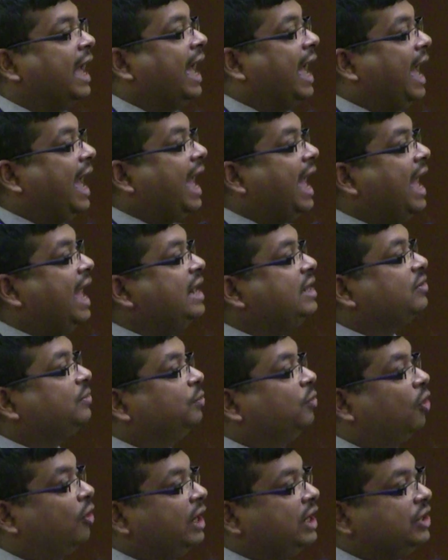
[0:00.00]
And
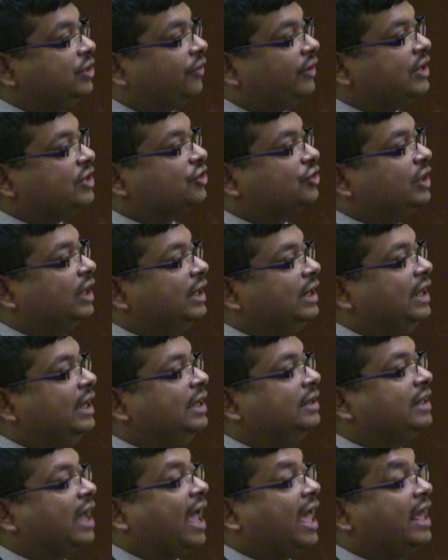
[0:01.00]
more
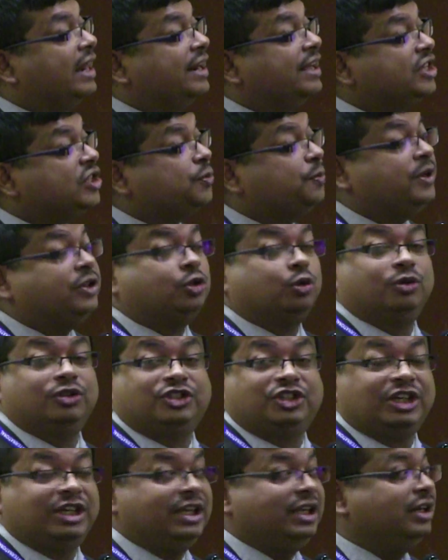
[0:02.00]
interestingly, the
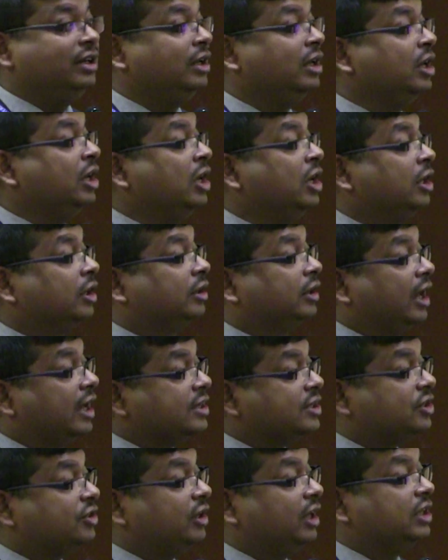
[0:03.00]
NSP2 gene
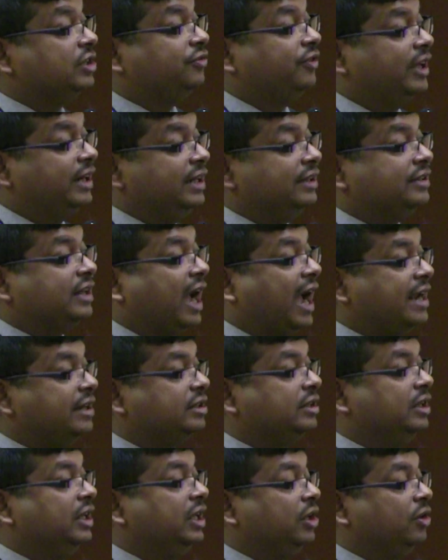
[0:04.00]
clustered very
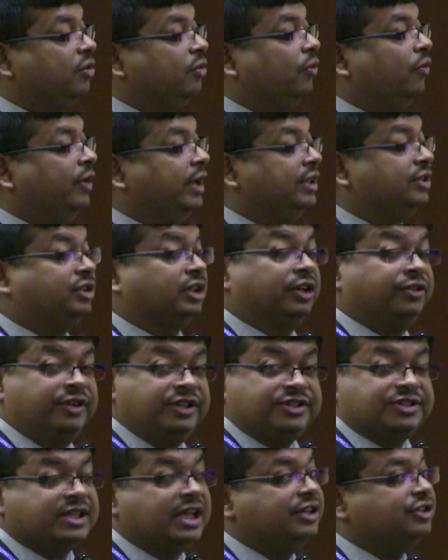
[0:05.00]
tightly with
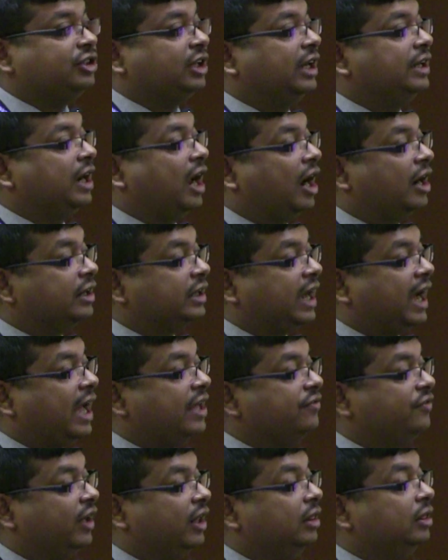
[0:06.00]
recent and
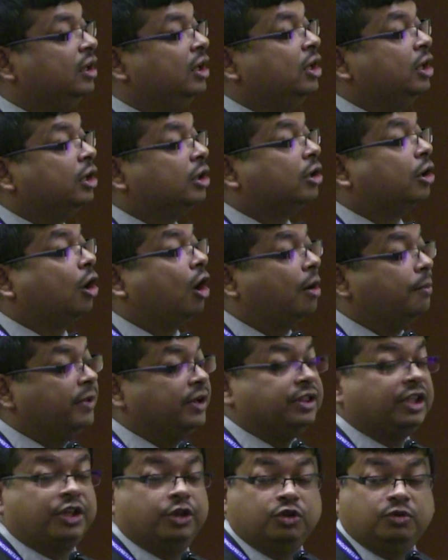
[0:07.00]
archival
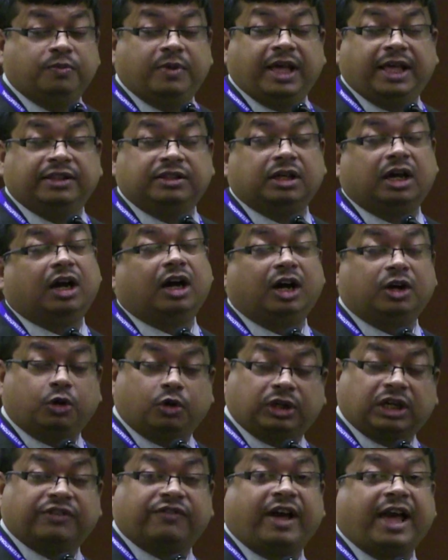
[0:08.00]
common human
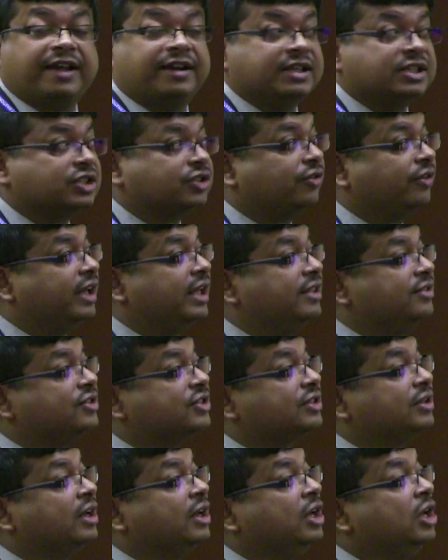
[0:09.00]
rotavirus
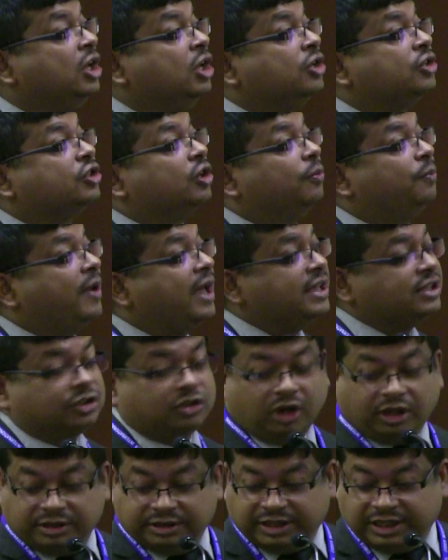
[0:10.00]
strains. So
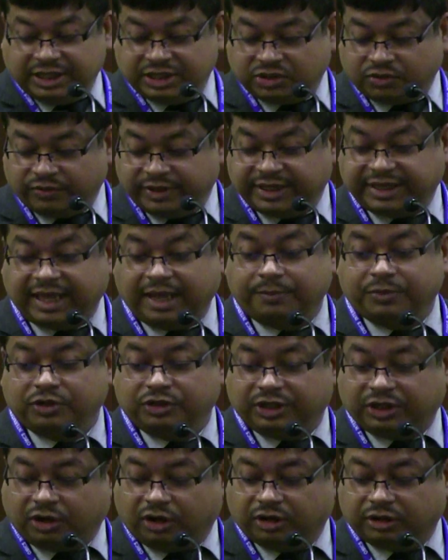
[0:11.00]
based on this, we came
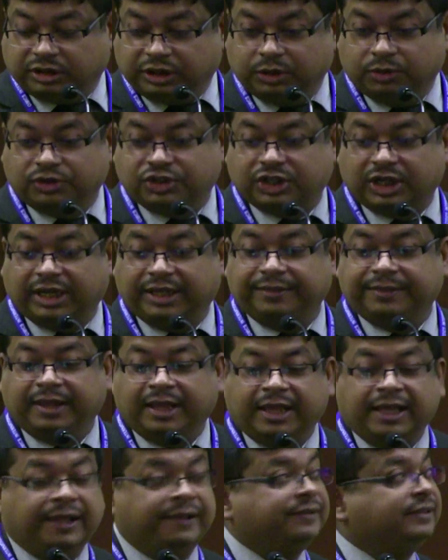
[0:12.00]
to the conclusion
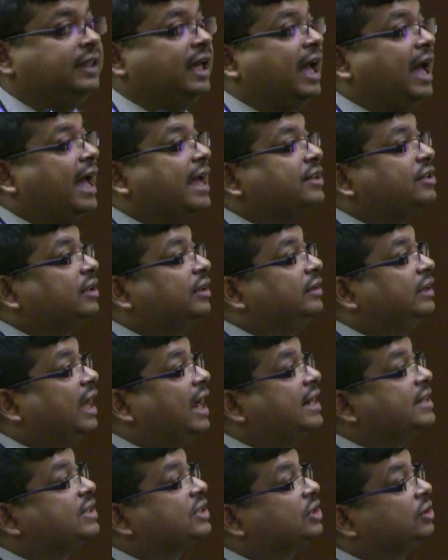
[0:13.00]
that
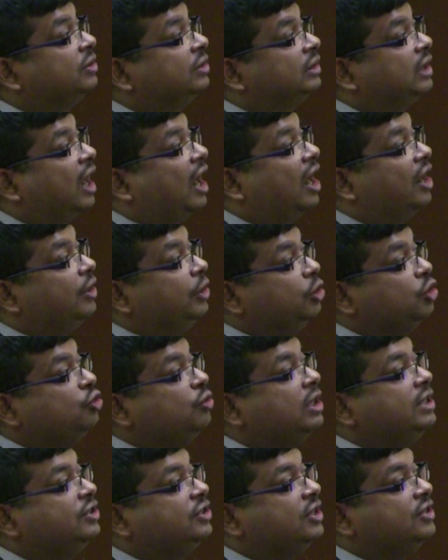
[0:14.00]
the
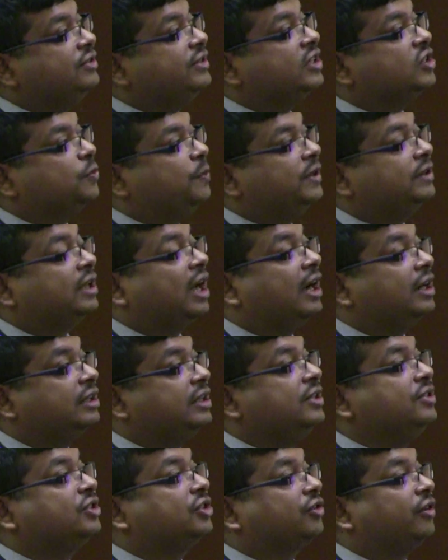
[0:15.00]
unusual
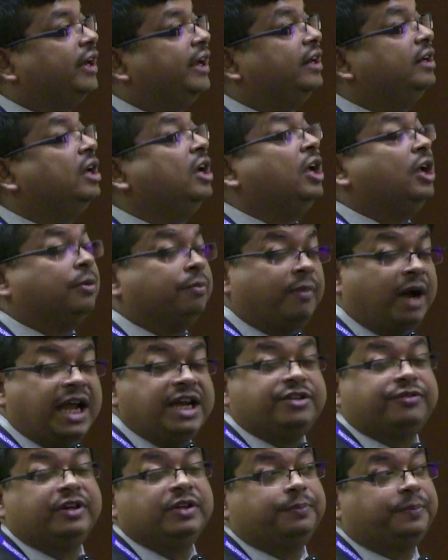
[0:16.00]
G6P13 strain
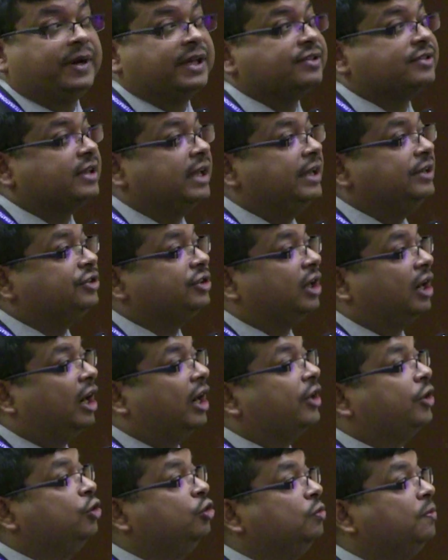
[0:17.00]
might represent
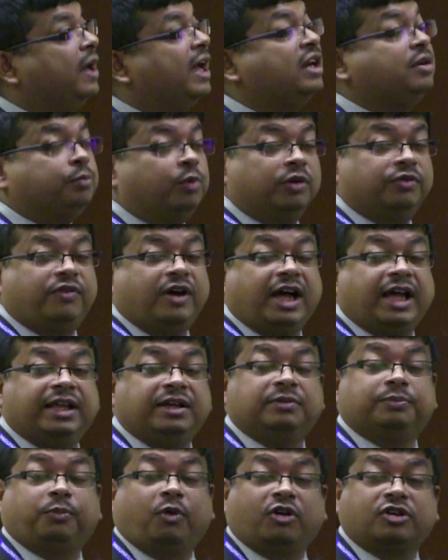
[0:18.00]
a human
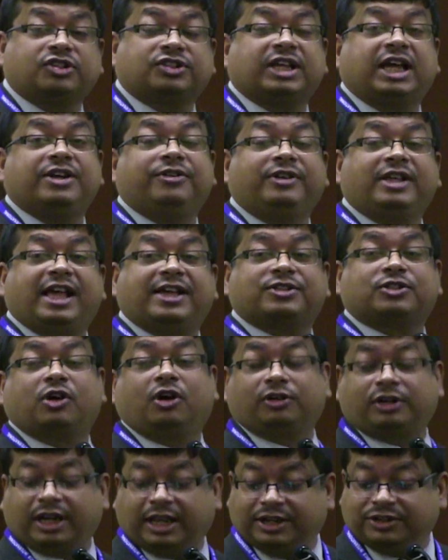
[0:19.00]
bovine porcine
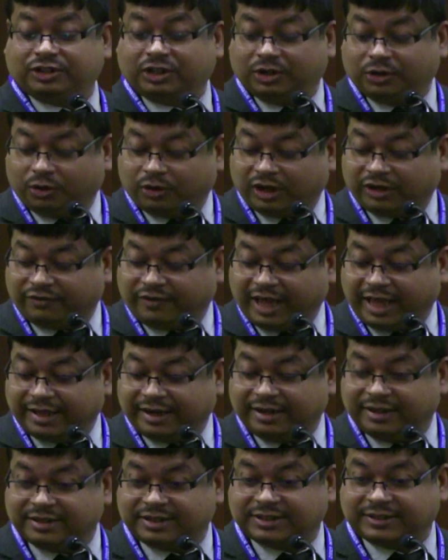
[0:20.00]
reassortant
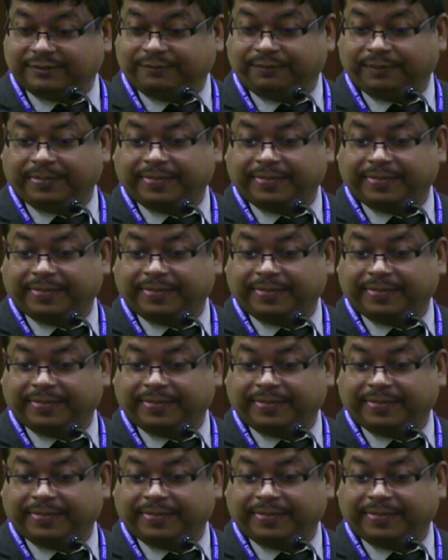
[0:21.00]
rotavirus.